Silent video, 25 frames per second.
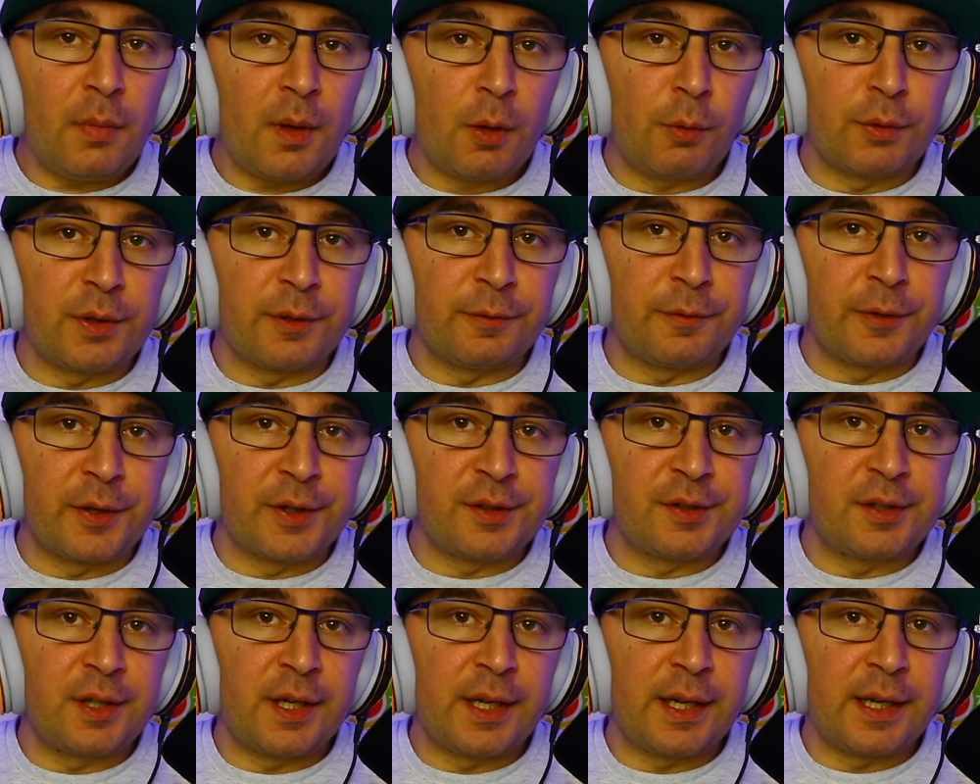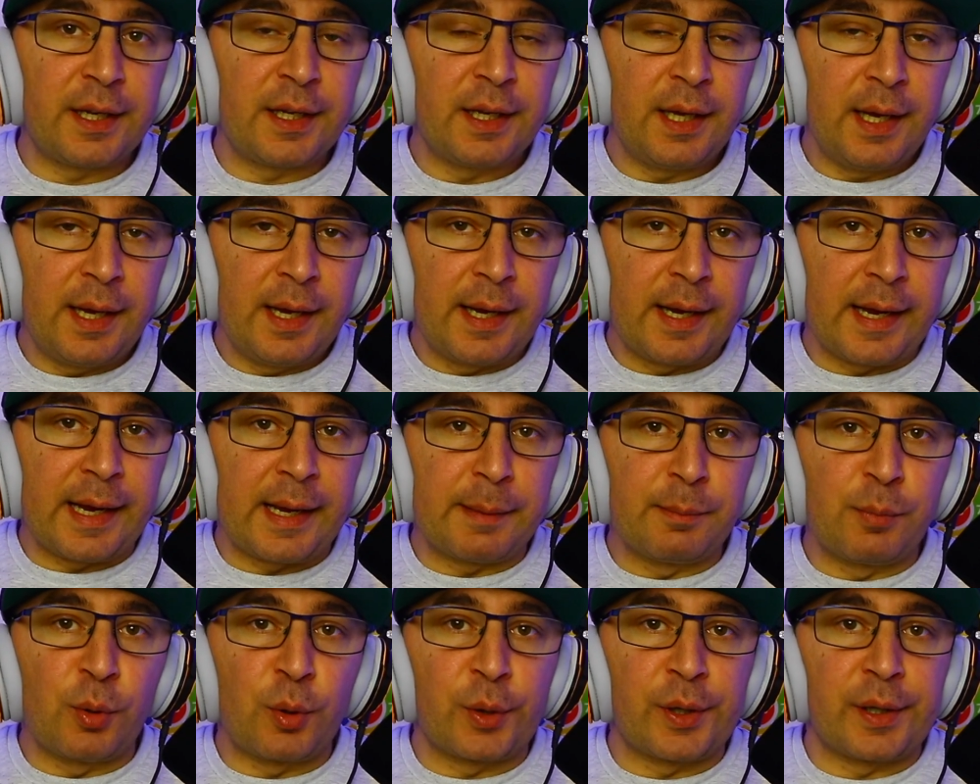On the first day, I
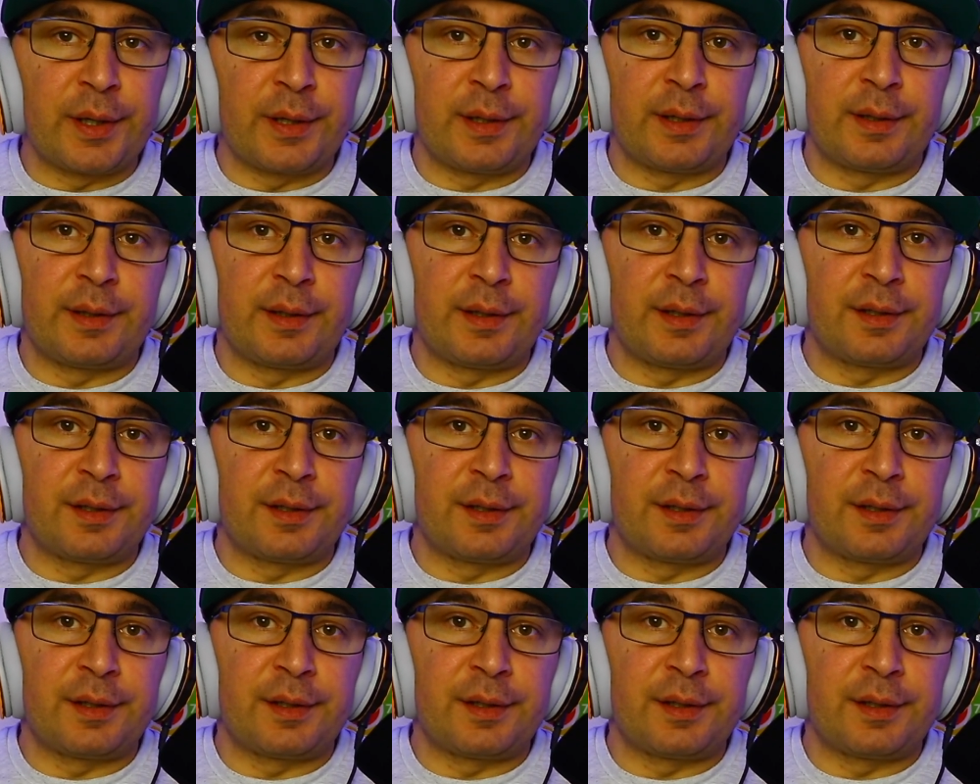bought a